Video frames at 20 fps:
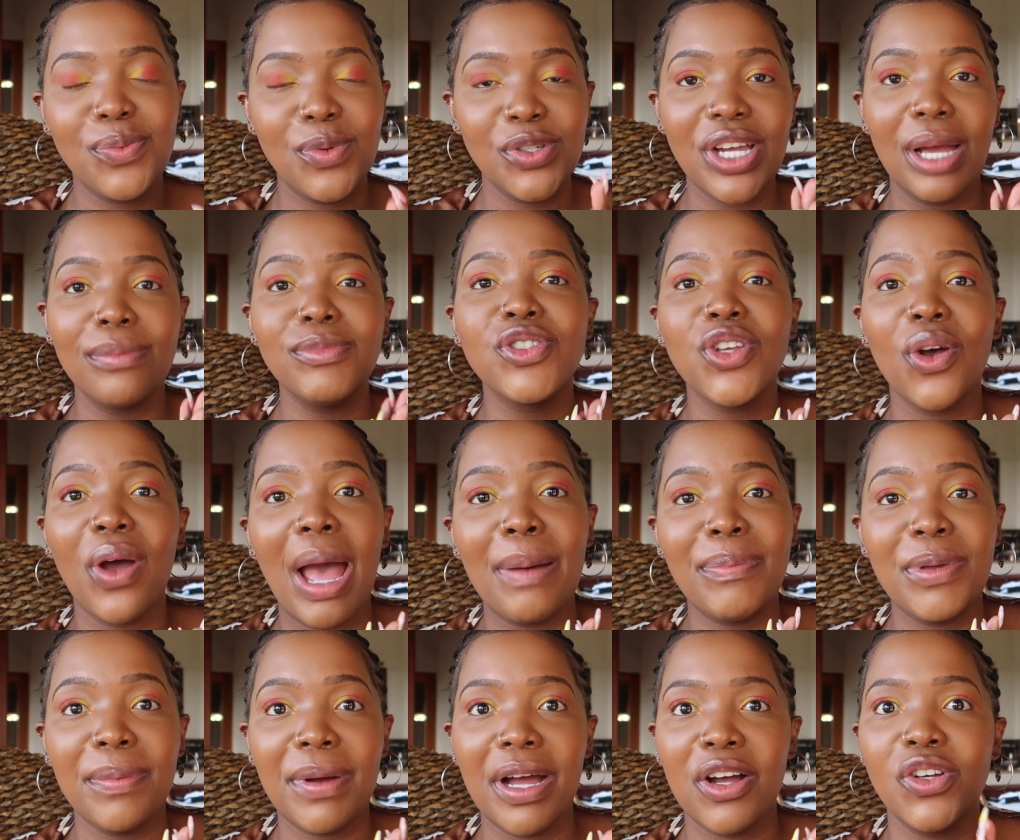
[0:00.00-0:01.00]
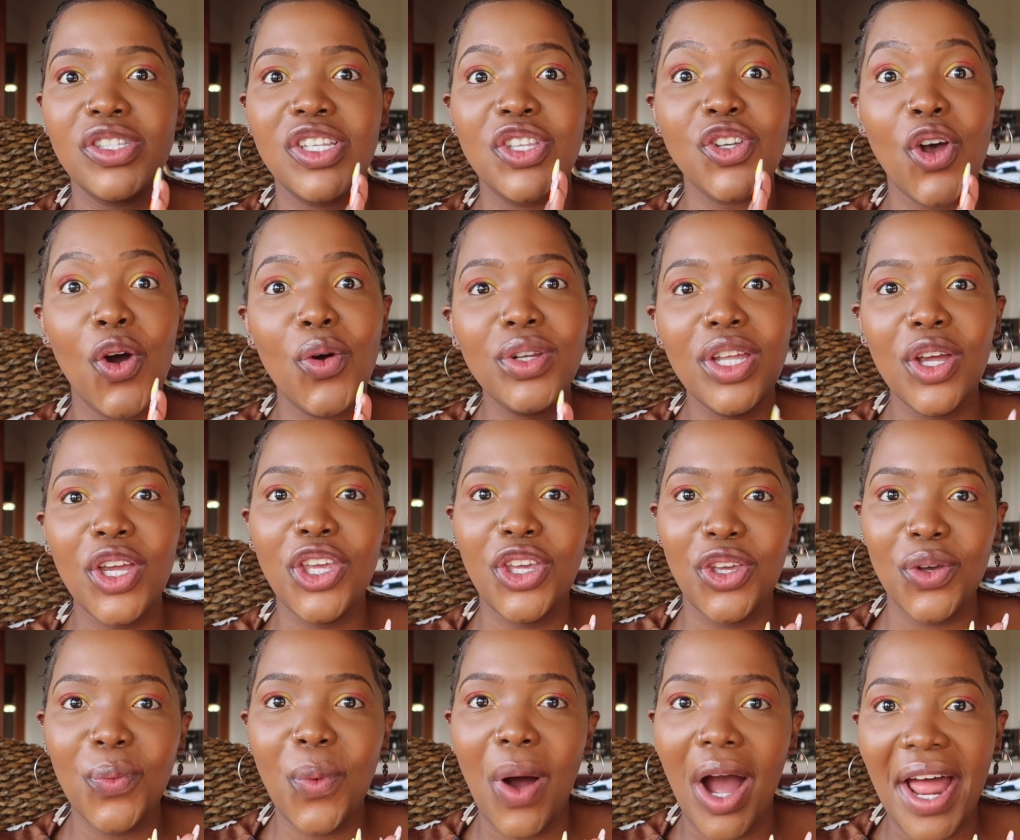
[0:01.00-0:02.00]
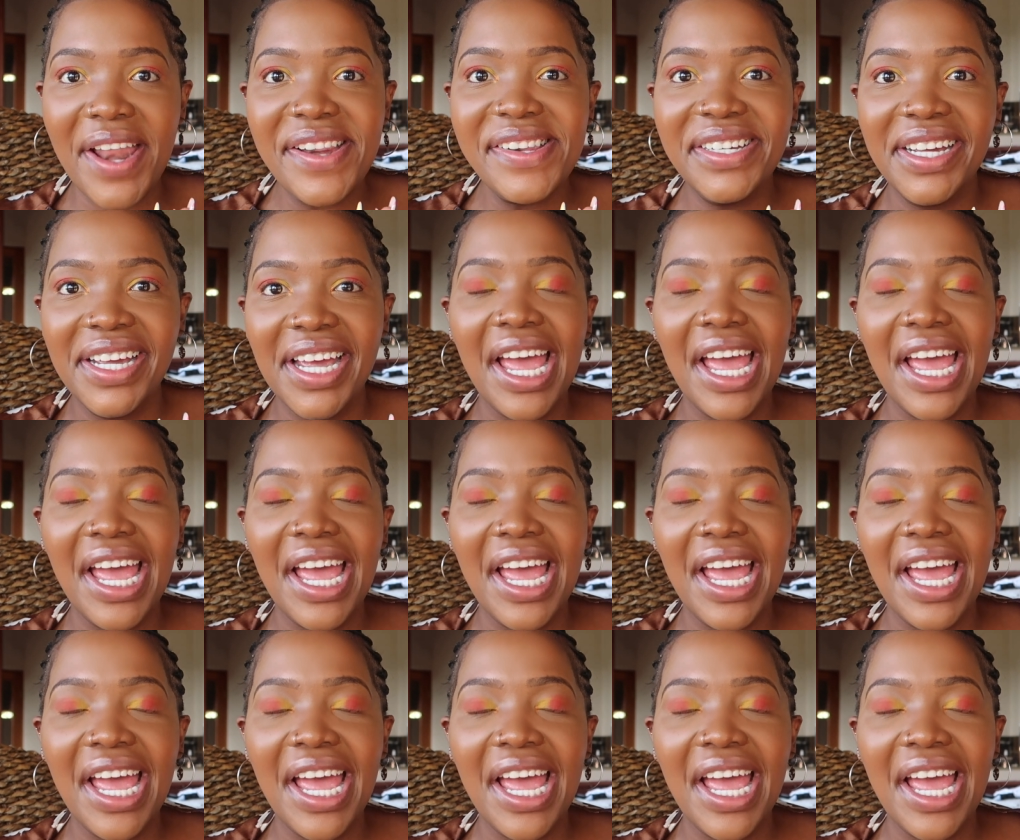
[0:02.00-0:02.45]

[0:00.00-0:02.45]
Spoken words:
which I'm so happy about because it's only Q1.